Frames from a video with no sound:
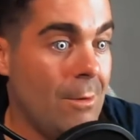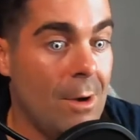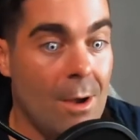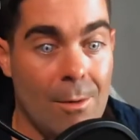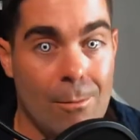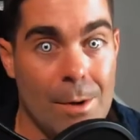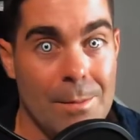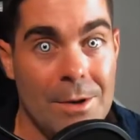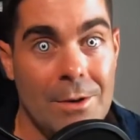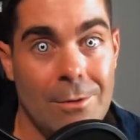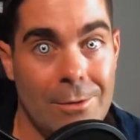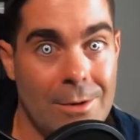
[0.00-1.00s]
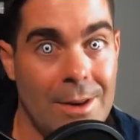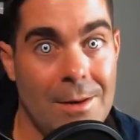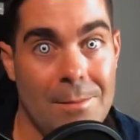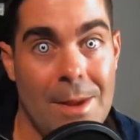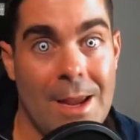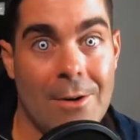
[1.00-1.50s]
women who
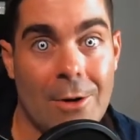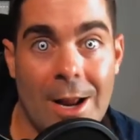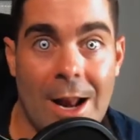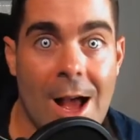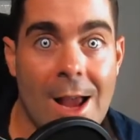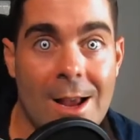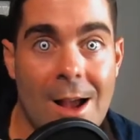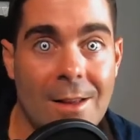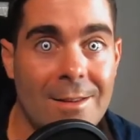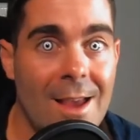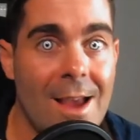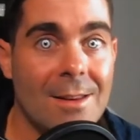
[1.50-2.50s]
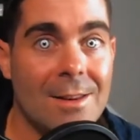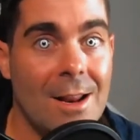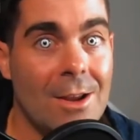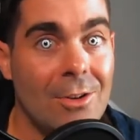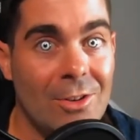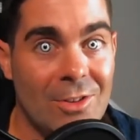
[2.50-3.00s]
didn't make great eye contact,
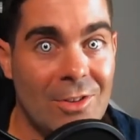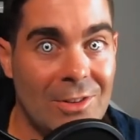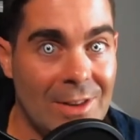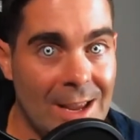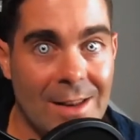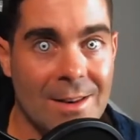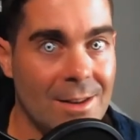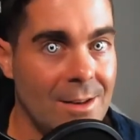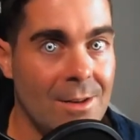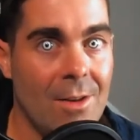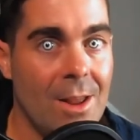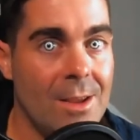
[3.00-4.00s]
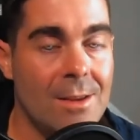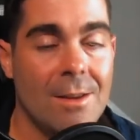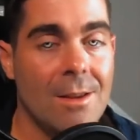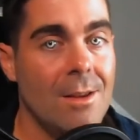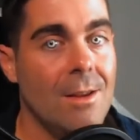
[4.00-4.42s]
and I couldn't stand it. Like,